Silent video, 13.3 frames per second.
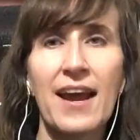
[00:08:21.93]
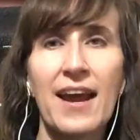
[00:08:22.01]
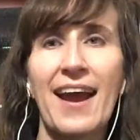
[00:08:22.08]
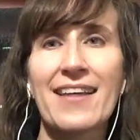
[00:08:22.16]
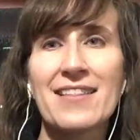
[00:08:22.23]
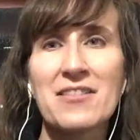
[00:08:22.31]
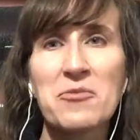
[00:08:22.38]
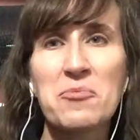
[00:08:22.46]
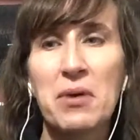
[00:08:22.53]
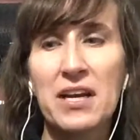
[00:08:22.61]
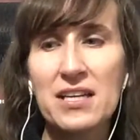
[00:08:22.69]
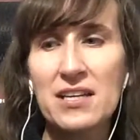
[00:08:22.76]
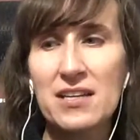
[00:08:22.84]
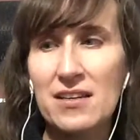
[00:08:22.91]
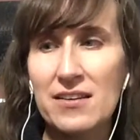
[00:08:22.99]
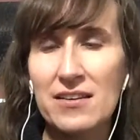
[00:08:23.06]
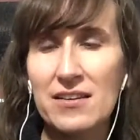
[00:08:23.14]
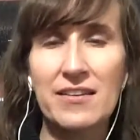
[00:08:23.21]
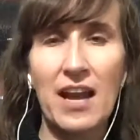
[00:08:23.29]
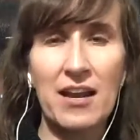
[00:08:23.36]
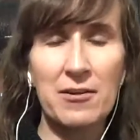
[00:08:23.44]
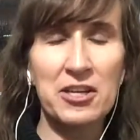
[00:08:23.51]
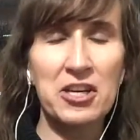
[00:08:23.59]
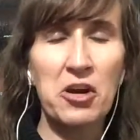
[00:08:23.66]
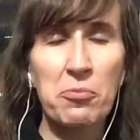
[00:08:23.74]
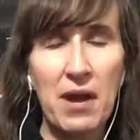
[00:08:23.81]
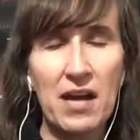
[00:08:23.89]
But he
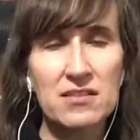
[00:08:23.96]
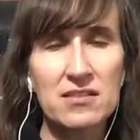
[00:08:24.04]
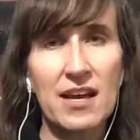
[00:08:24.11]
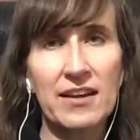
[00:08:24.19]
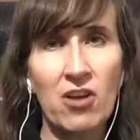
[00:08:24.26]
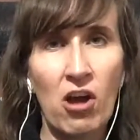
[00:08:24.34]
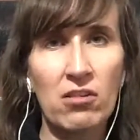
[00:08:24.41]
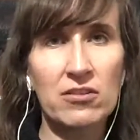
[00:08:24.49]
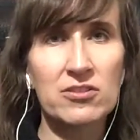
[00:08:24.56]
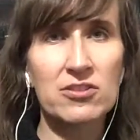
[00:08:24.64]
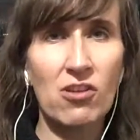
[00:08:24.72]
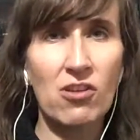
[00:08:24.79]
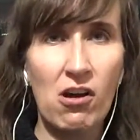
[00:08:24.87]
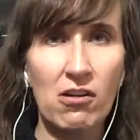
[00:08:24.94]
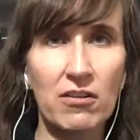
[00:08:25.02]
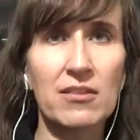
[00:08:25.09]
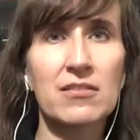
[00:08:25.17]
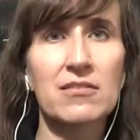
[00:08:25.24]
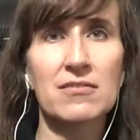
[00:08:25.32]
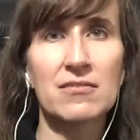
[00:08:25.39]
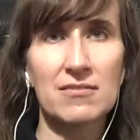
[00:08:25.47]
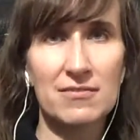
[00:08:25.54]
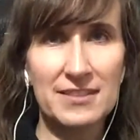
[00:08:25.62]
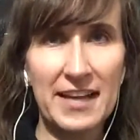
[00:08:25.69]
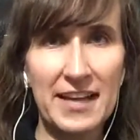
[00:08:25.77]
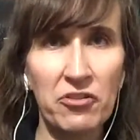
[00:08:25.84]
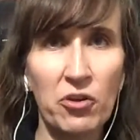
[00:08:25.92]
passed that knowledge along
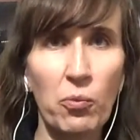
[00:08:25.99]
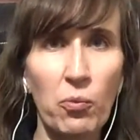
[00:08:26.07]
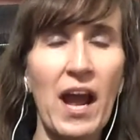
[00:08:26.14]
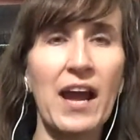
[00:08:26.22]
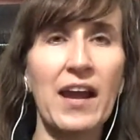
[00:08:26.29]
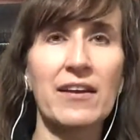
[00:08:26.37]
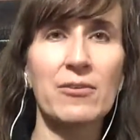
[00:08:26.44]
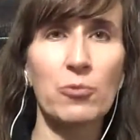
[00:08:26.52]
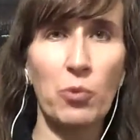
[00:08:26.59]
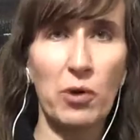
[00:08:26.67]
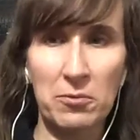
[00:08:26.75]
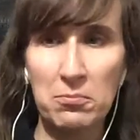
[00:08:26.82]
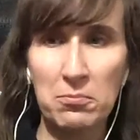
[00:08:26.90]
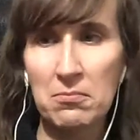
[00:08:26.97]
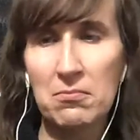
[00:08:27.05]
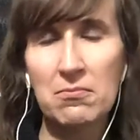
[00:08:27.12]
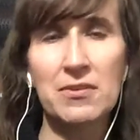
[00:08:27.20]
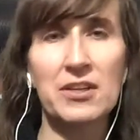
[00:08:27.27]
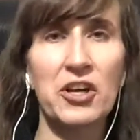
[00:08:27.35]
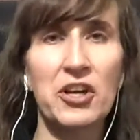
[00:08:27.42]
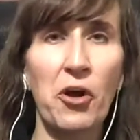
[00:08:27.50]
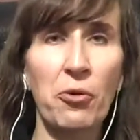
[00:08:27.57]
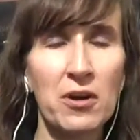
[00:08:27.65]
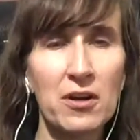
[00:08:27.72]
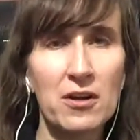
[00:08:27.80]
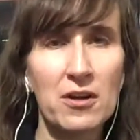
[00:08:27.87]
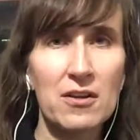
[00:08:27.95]
down the way where,
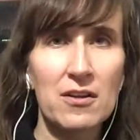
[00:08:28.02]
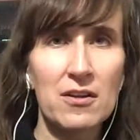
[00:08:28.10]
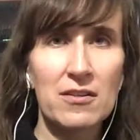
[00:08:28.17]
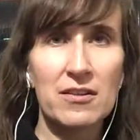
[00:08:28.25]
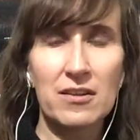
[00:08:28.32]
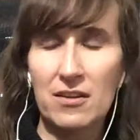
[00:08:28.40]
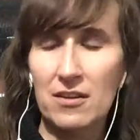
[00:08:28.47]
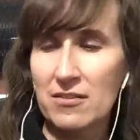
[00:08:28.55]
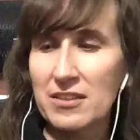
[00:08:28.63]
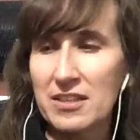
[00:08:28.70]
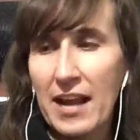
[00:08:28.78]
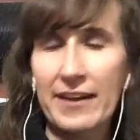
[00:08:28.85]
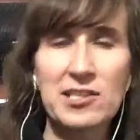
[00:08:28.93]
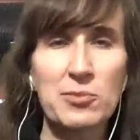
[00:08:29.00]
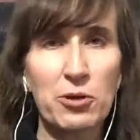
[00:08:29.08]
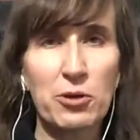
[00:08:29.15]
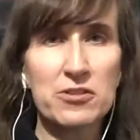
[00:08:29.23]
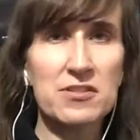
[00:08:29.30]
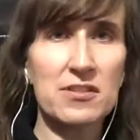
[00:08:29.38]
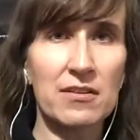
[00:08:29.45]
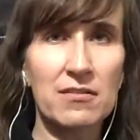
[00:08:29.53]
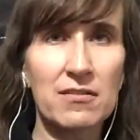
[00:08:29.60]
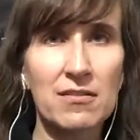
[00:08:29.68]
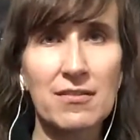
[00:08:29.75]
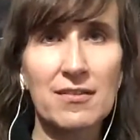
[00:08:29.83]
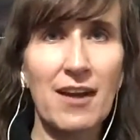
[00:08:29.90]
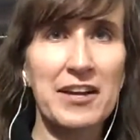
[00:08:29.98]
the next person
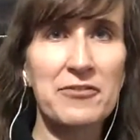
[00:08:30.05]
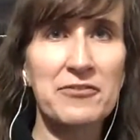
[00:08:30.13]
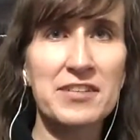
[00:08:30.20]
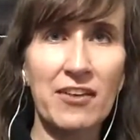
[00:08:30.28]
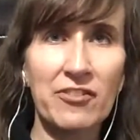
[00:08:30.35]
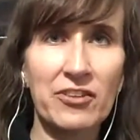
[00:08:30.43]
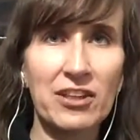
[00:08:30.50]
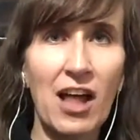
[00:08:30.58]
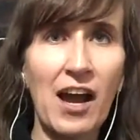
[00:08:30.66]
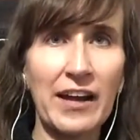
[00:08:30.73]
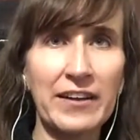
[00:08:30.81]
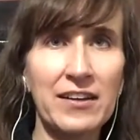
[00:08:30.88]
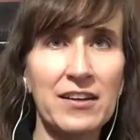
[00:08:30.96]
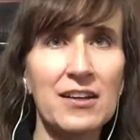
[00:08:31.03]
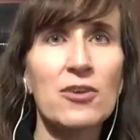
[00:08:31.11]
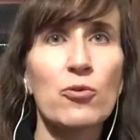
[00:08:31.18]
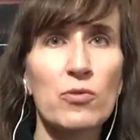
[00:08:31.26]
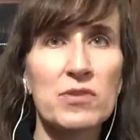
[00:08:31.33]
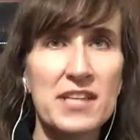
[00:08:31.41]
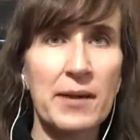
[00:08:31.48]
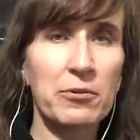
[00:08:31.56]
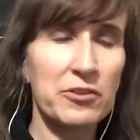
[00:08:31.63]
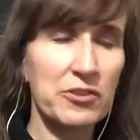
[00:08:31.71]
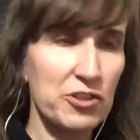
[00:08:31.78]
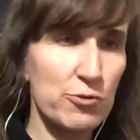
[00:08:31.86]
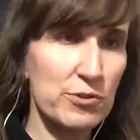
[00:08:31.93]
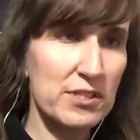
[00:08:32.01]
kind of down the line was able to
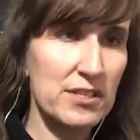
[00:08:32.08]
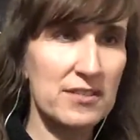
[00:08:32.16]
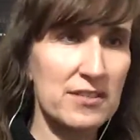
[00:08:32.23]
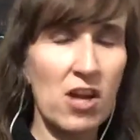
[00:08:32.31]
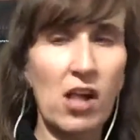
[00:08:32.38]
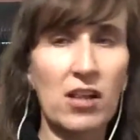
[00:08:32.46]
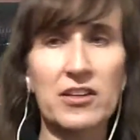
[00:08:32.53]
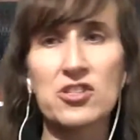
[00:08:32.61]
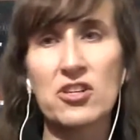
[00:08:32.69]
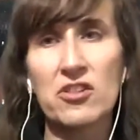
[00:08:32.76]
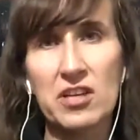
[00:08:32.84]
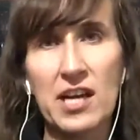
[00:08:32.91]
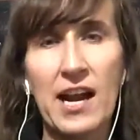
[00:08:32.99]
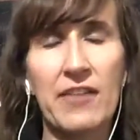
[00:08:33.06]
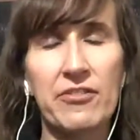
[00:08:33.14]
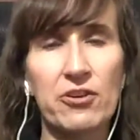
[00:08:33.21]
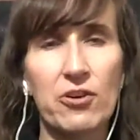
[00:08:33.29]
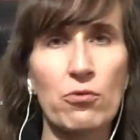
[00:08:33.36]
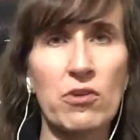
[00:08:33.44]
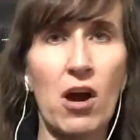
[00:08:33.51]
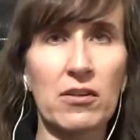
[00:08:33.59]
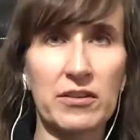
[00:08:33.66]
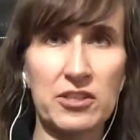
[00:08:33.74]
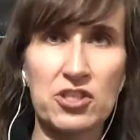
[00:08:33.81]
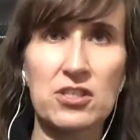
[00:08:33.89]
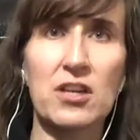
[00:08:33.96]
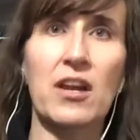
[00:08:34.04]
use his knowledge and then add their own
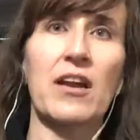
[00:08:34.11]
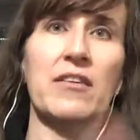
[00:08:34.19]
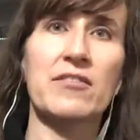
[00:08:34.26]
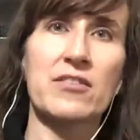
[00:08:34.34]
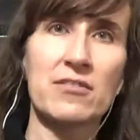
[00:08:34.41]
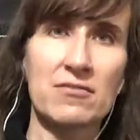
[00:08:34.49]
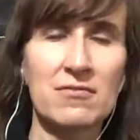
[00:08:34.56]
knowledge and